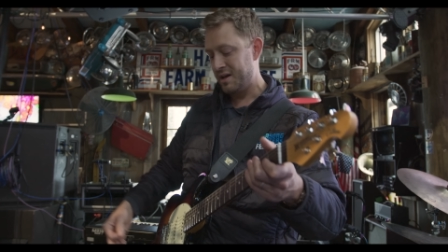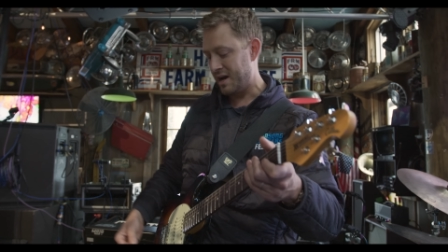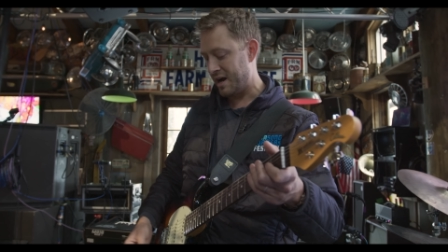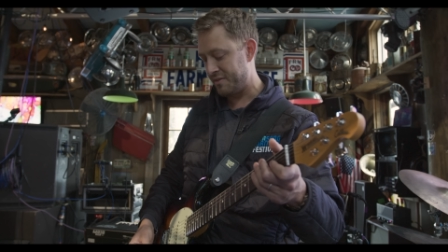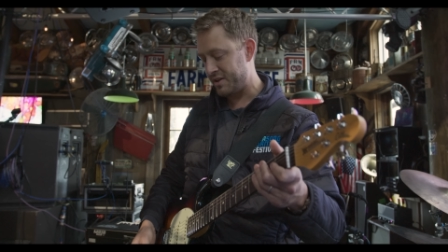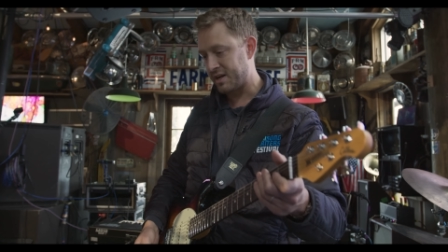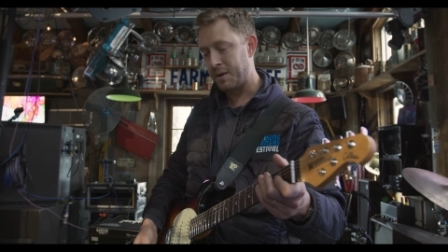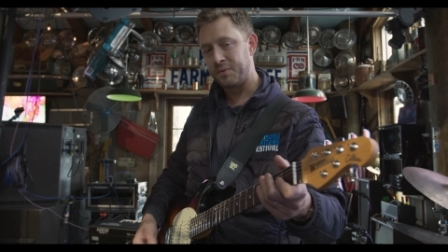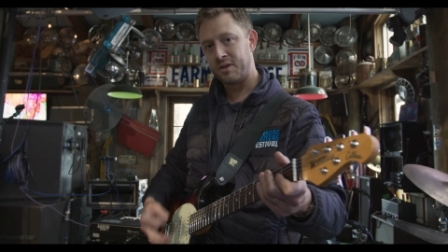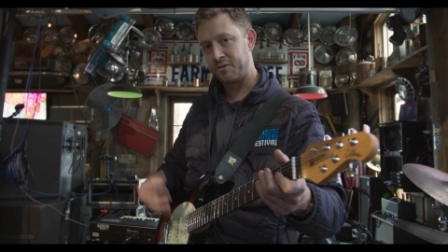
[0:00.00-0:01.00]
uh, and then a
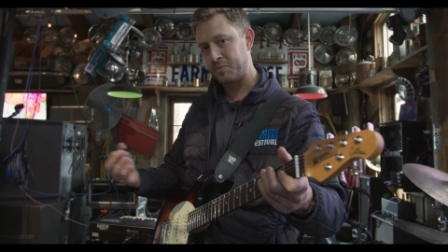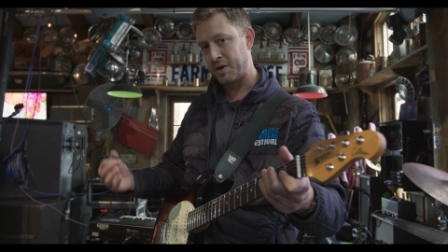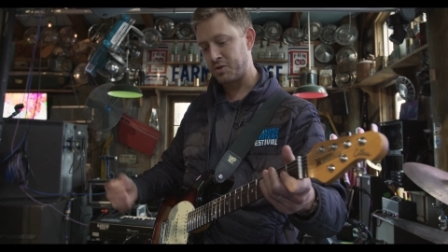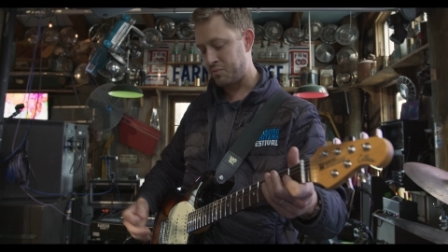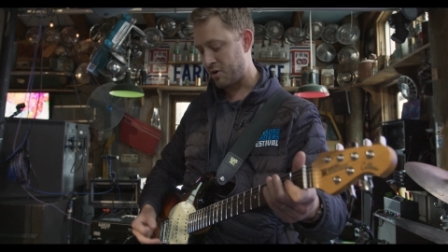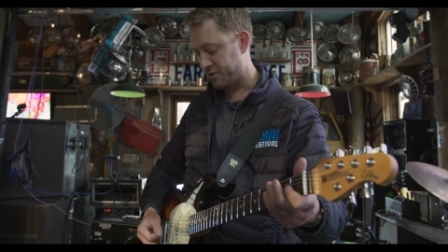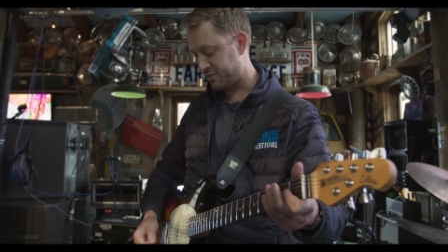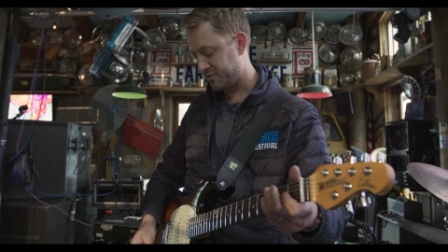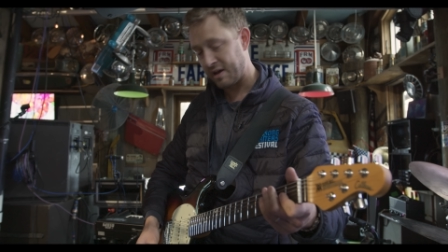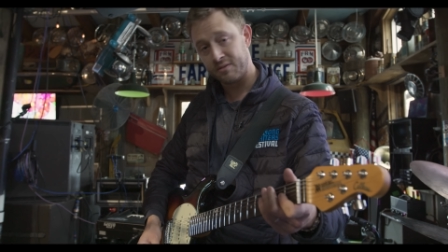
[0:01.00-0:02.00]
couple other special
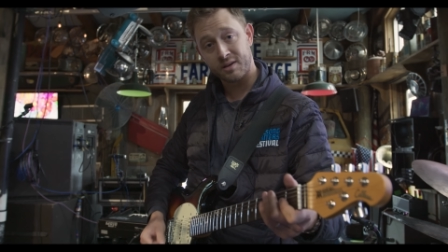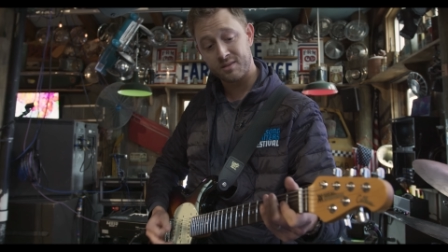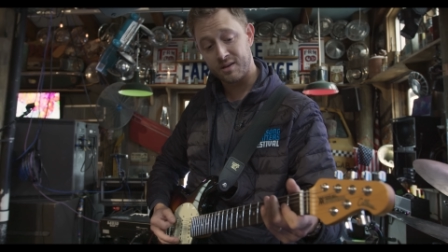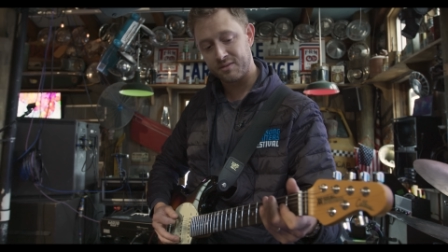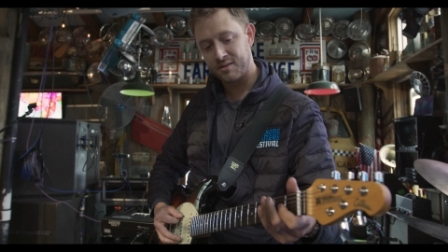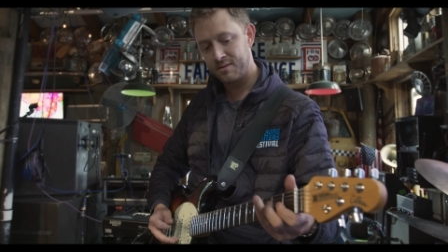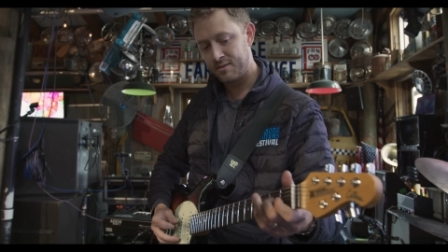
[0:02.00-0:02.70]
parts. It sounds like this.